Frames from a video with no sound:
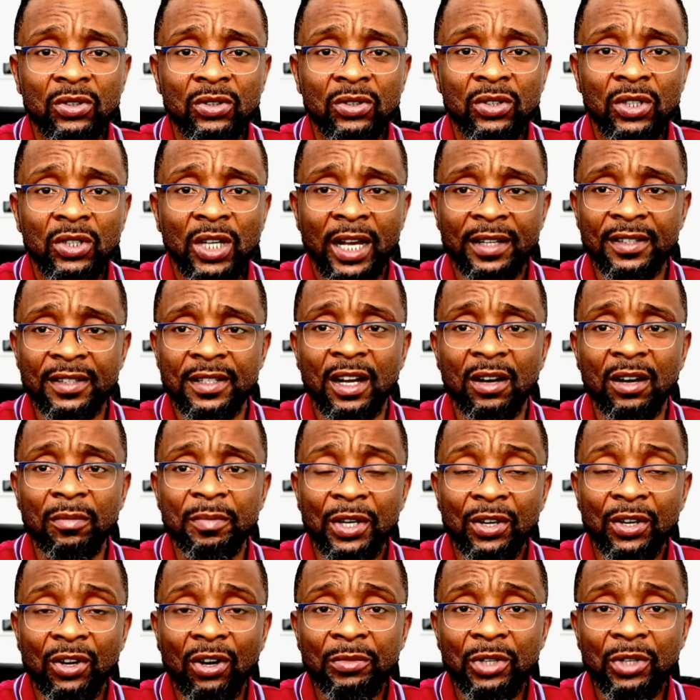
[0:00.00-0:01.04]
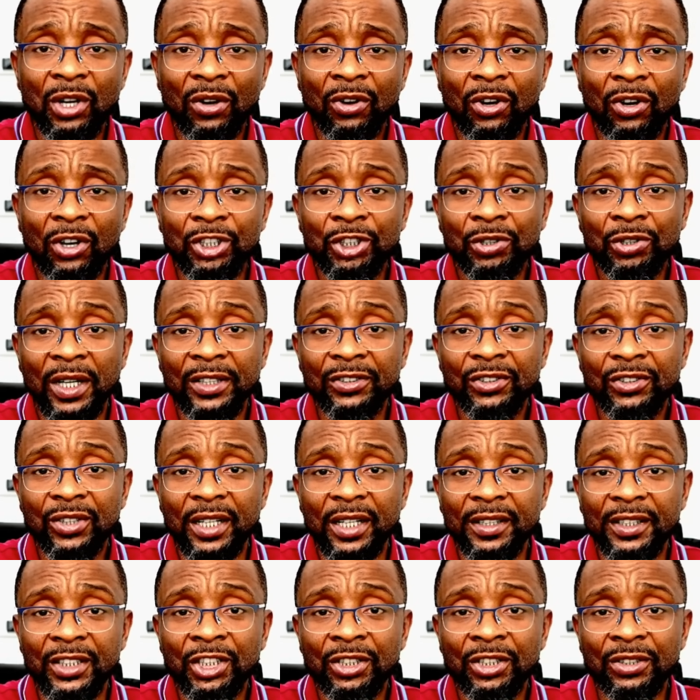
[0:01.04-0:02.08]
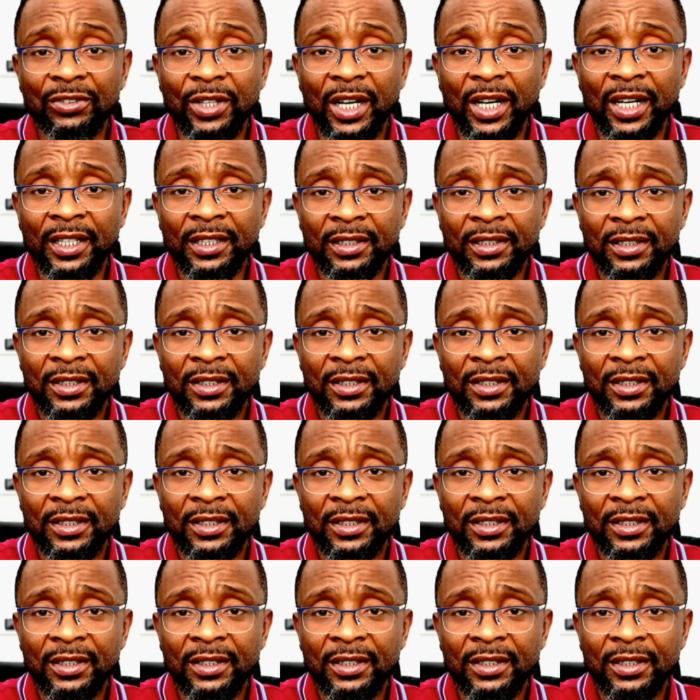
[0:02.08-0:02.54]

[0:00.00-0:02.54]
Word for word: has now become your culture and tradition, right?